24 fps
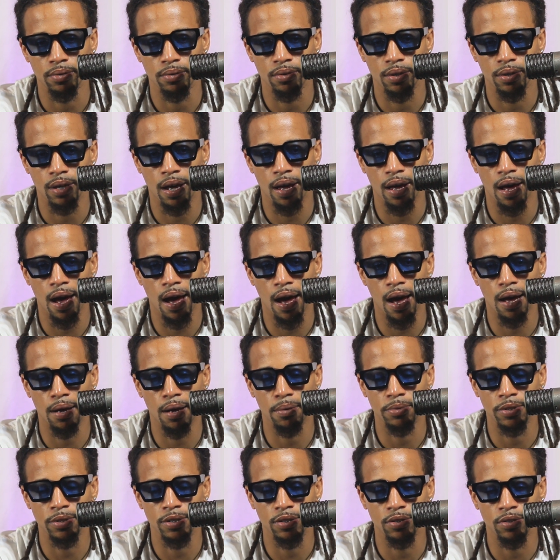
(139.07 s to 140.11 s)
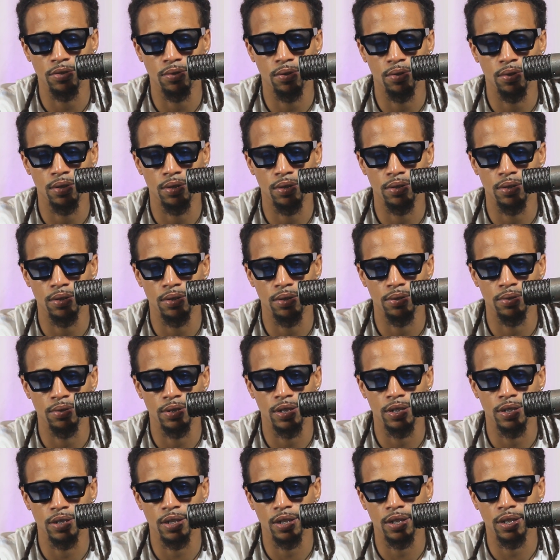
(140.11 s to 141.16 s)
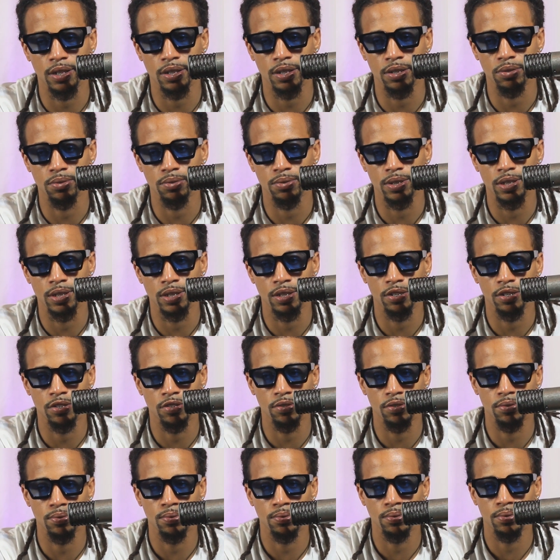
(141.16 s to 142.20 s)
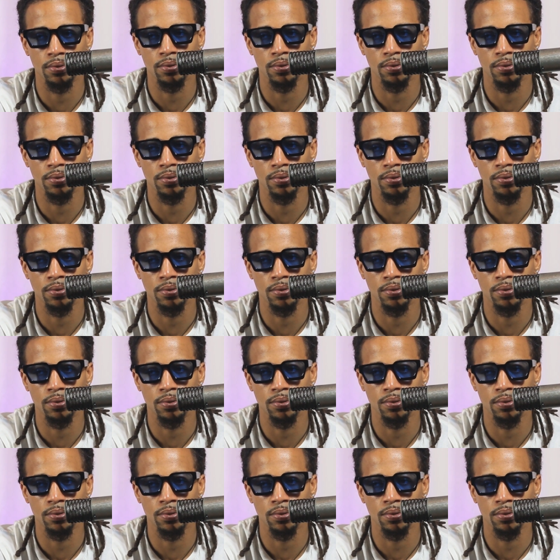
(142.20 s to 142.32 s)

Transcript: like hobbies growing up? Anything you were getting into?